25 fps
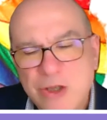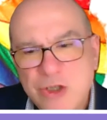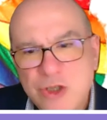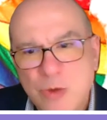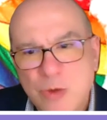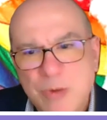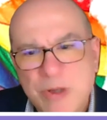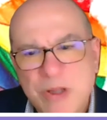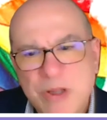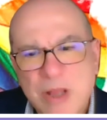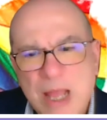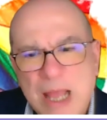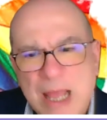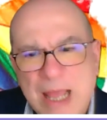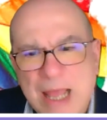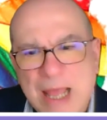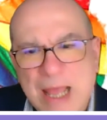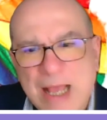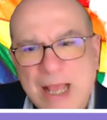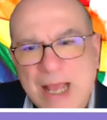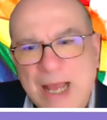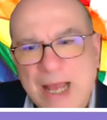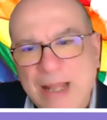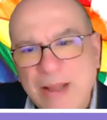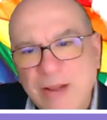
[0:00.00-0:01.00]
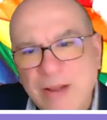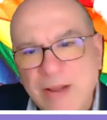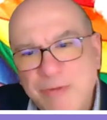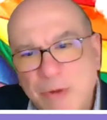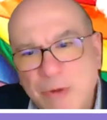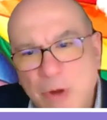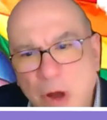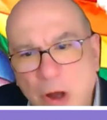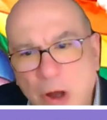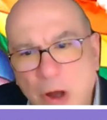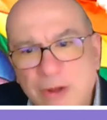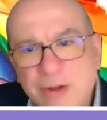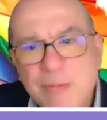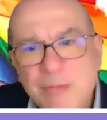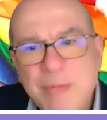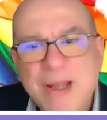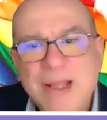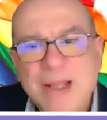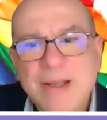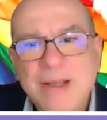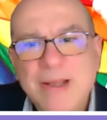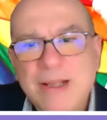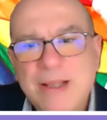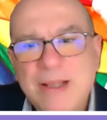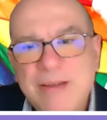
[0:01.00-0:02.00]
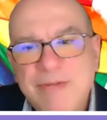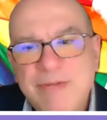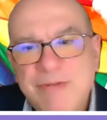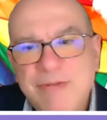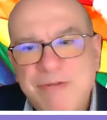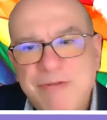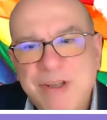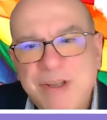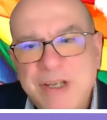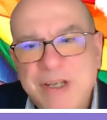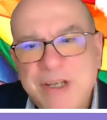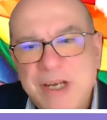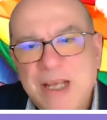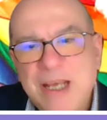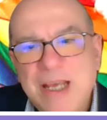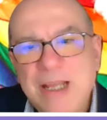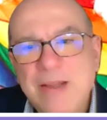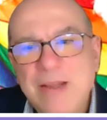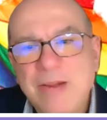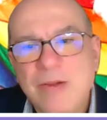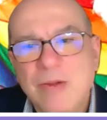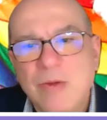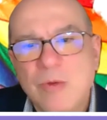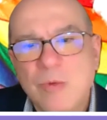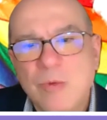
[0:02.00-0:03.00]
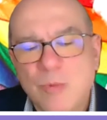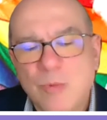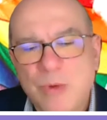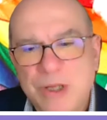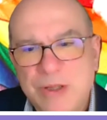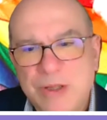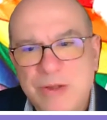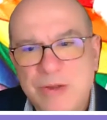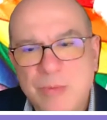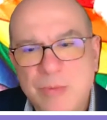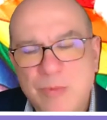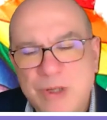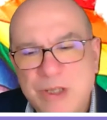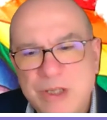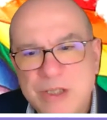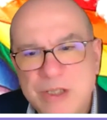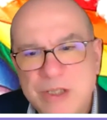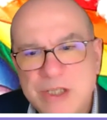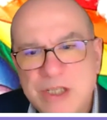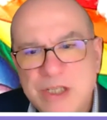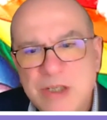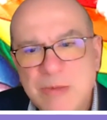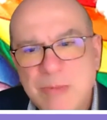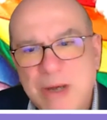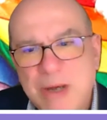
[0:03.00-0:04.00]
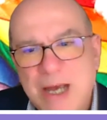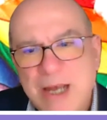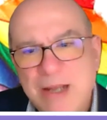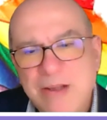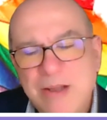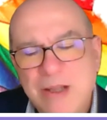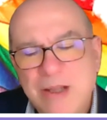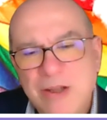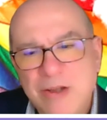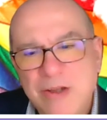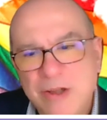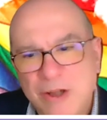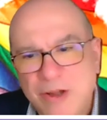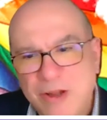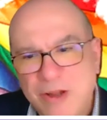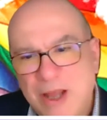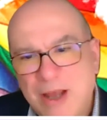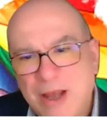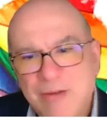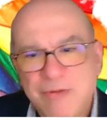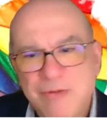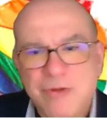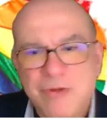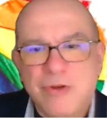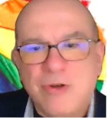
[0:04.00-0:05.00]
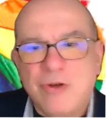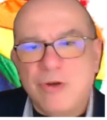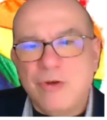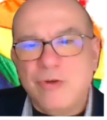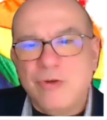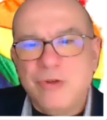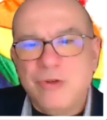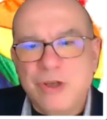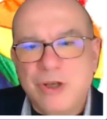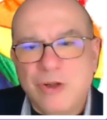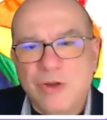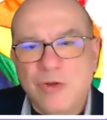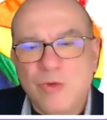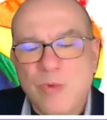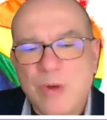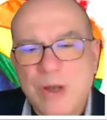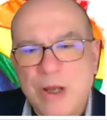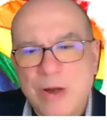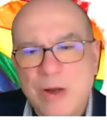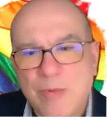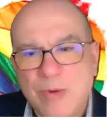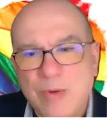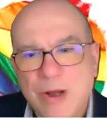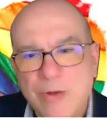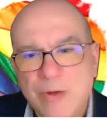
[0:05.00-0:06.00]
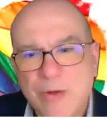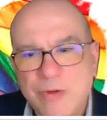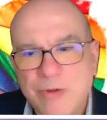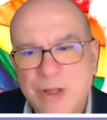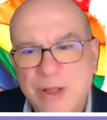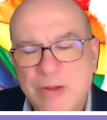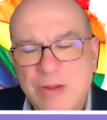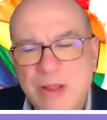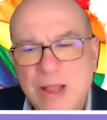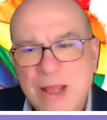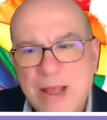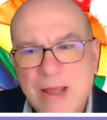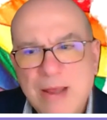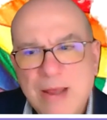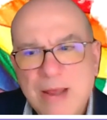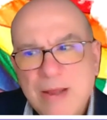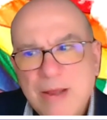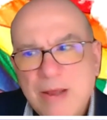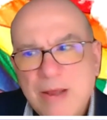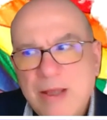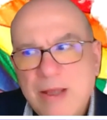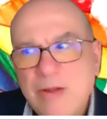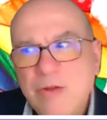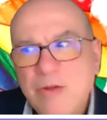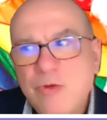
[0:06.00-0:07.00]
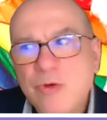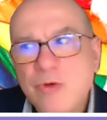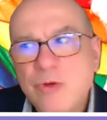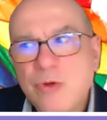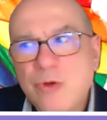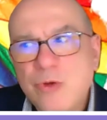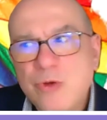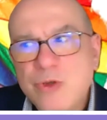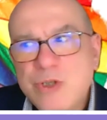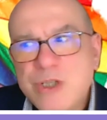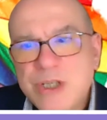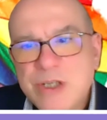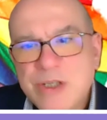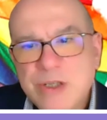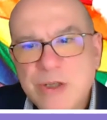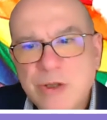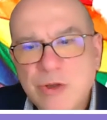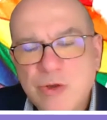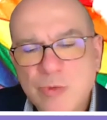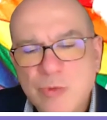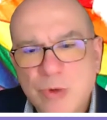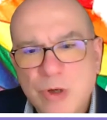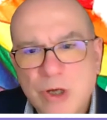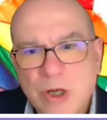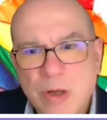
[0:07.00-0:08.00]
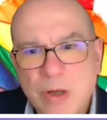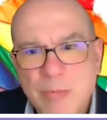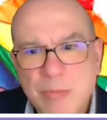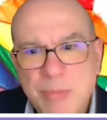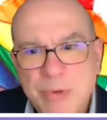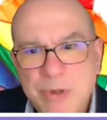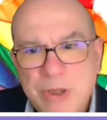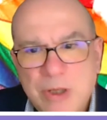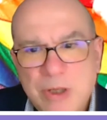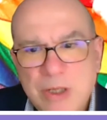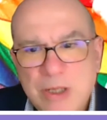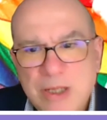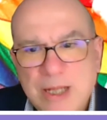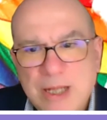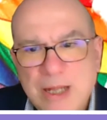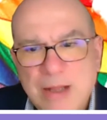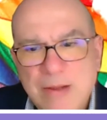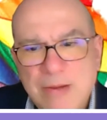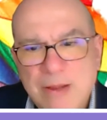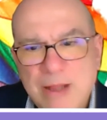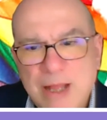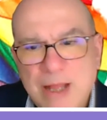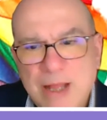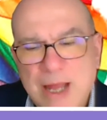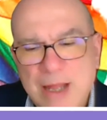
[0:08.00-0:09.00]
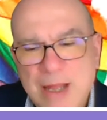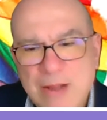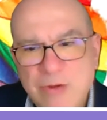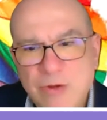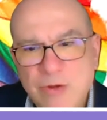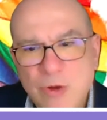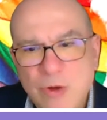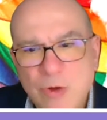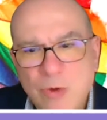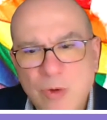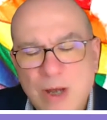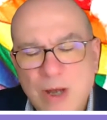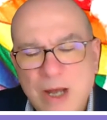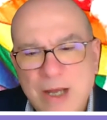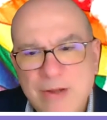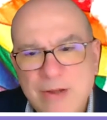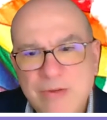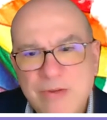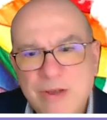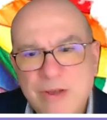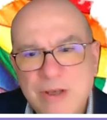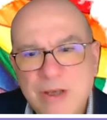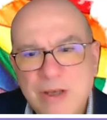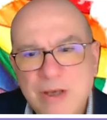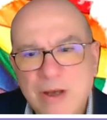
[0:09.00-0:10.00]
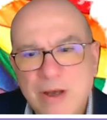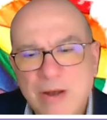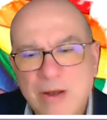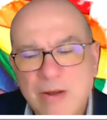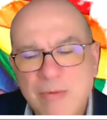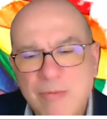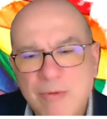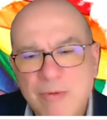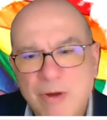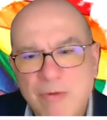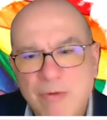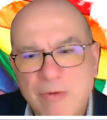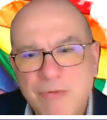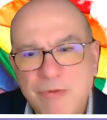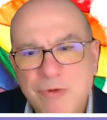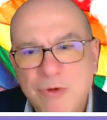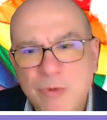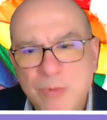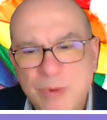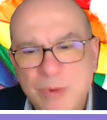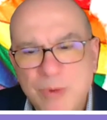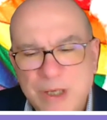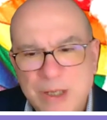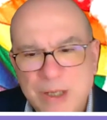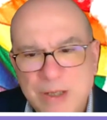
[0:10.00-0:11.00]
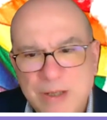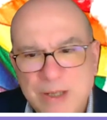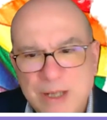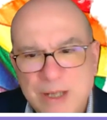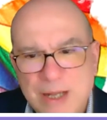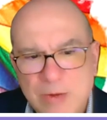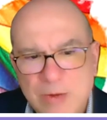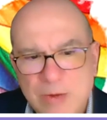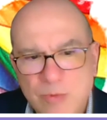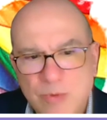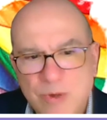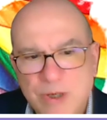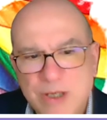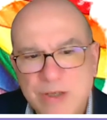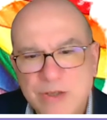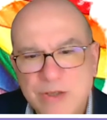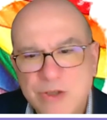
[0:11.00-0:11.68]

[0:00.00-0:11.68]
So it kind of automatically fit in with the system. I did not have to go the other way around and introduce this into a company that had no idea of doing it that way.